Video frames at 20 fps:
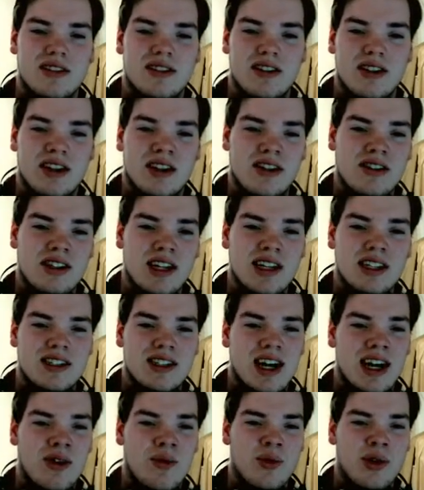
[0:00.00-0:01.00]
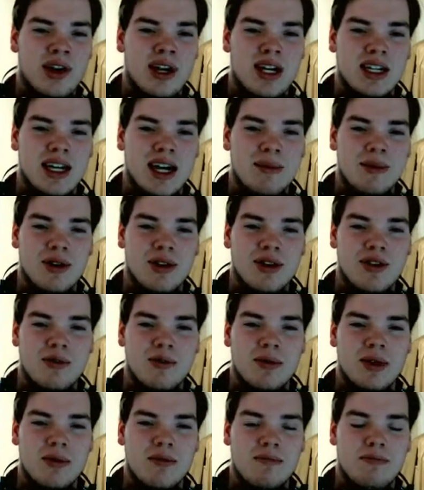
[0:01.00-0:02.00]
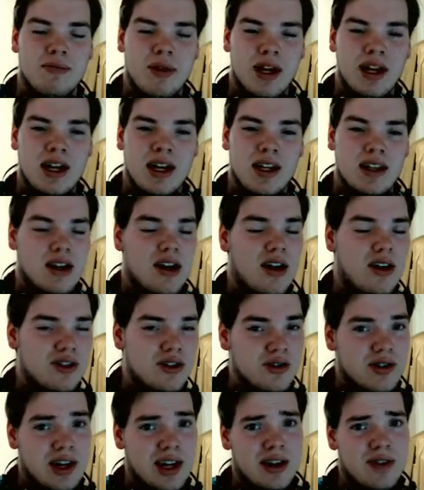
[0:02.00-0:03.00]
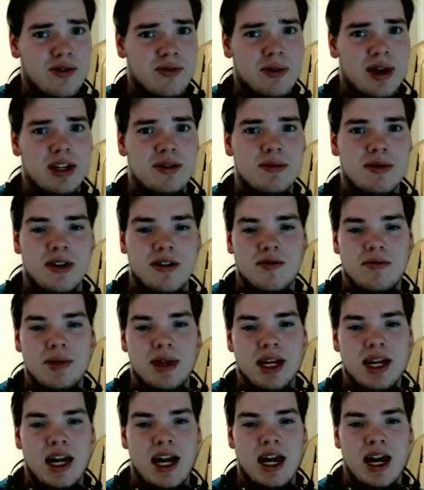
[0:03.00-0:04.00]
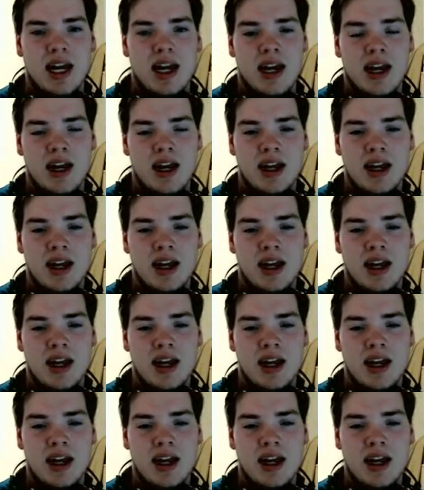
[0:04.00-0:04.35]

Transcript: looks like it's kind of wearing a diaper a little bit, but it also kind of reminds me of being an egg.